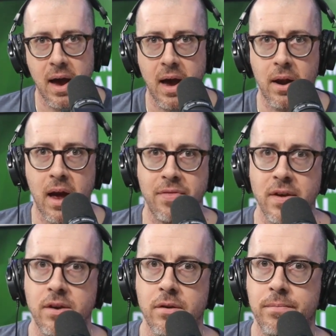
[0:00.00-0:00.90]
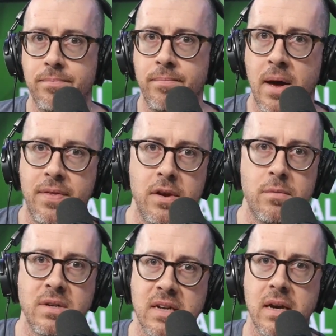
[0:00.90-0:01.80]
I think you're
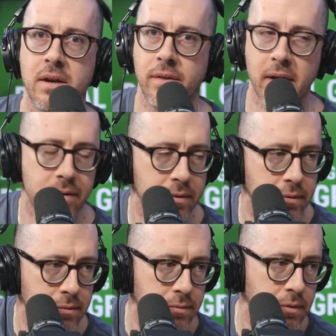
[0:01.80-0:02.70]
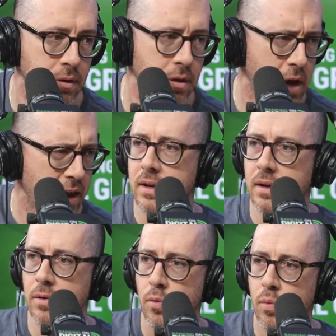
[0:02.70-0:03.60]
mistaken on that.
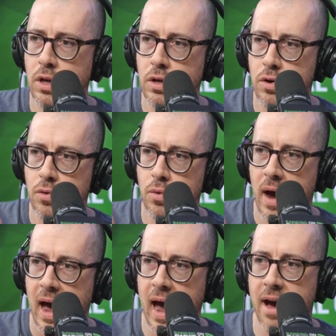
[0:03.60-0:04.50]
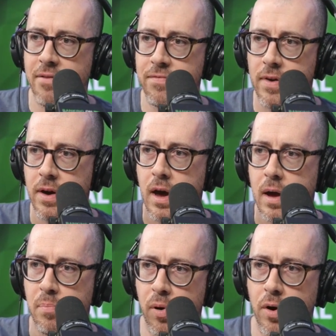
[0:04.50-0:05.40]
When you have
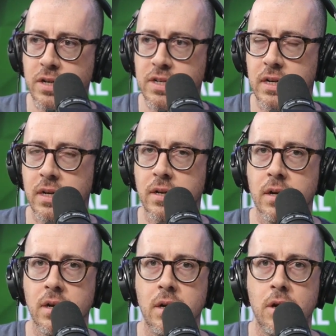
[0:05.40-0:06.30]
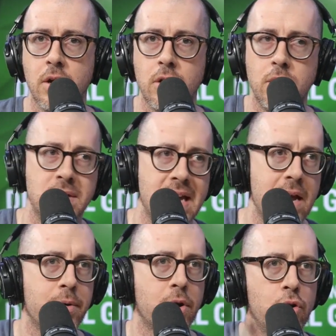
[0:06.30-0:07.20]
a person who's
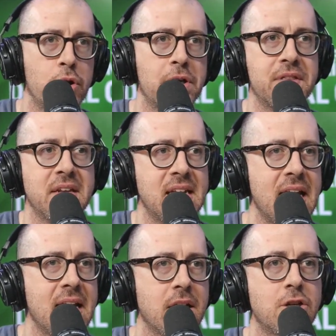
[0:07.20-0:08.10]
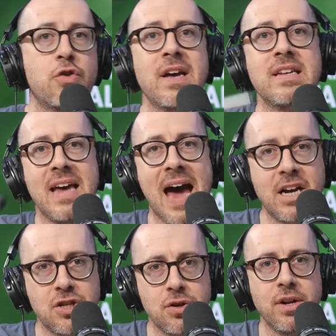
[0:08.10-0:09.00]
able to look at the data,
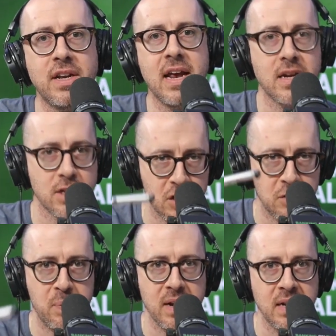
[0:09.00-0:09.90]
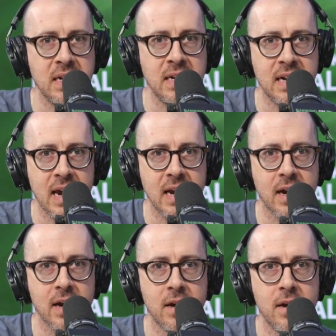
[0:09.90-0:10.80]
transactional data, spending
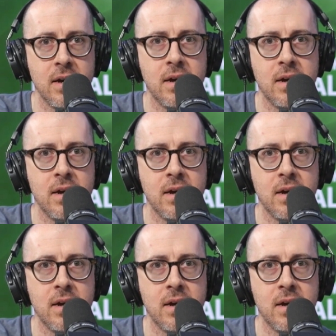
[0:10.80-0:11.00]
data,